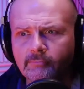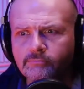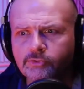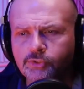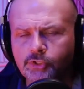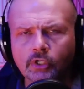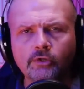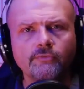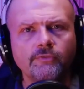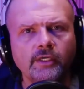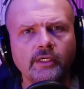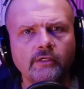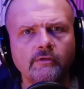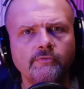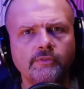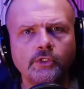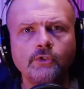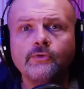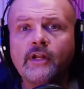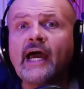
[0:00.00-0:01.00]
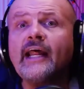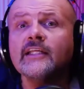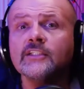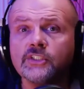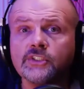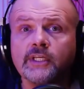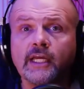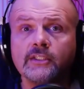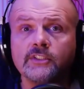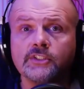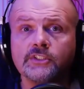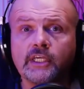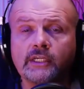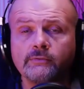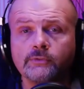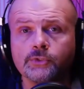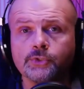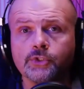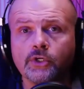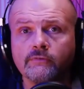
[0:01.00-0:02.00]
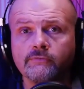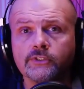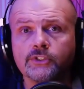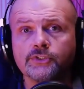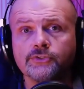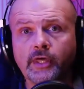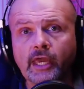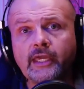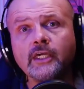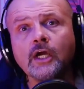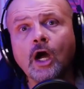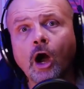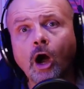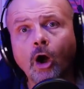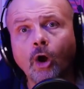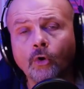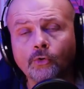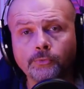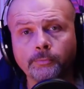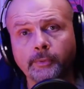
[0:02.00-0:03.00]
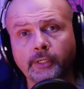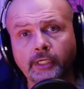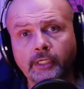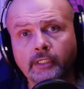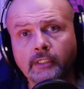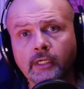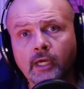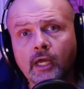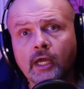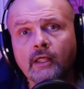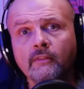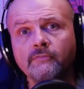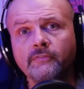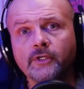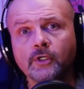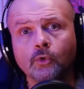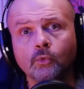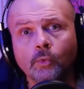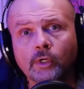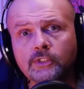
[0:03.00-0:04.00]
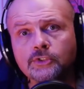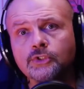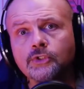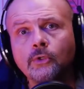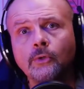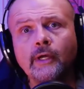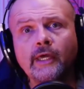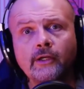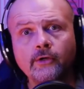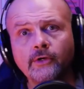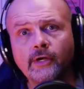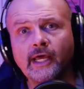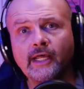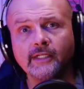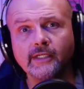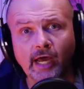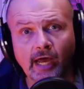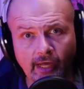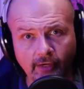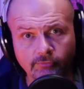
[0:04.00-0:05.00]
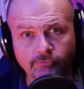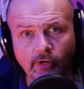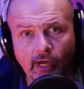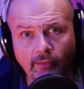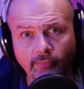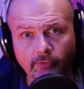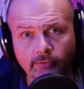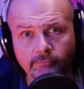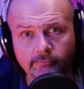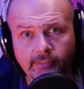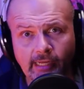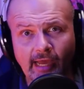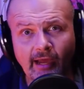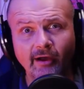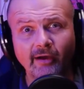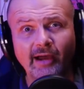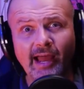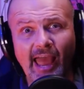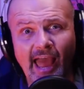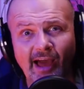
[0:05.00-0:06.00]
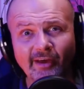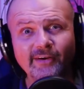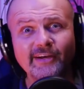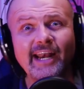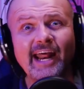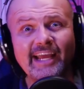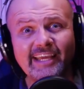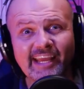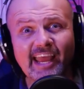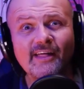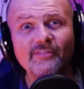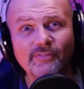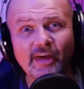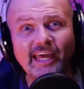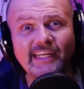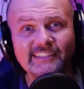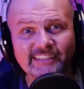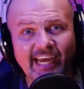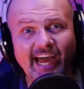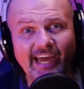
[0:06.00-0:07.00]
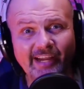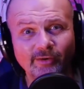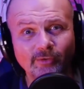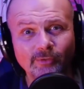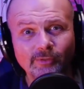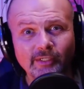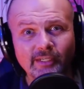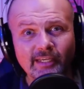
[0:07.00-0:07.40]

Sure, the United States Secret Service, they called me the original internet godfather. Now, how did I get that title?